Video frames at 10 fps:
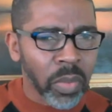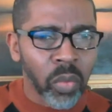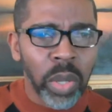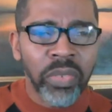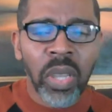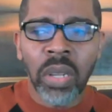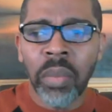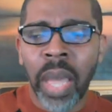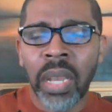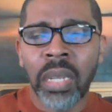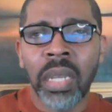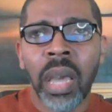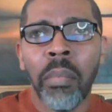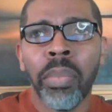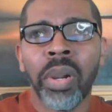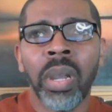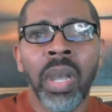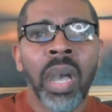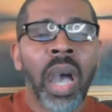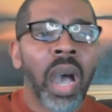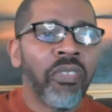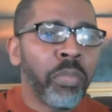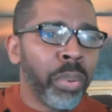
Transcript: We've talked about a number of